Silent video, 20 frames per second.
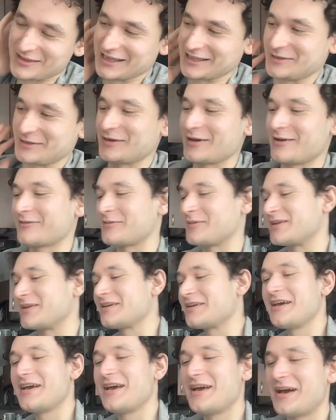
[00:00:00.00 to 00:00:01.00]
government.
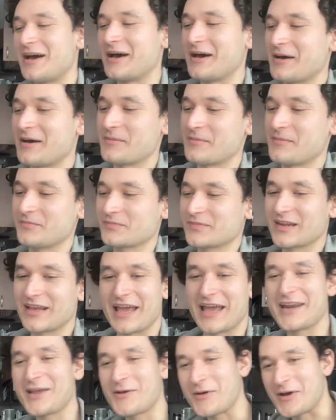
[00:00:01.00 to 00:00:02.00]

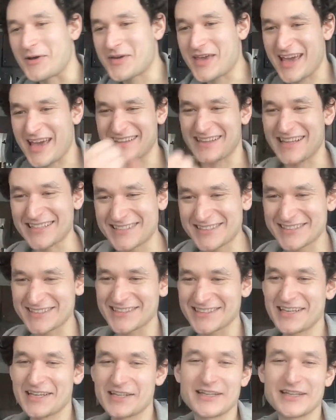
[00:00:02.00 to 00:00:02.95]
Anyway, okay, let's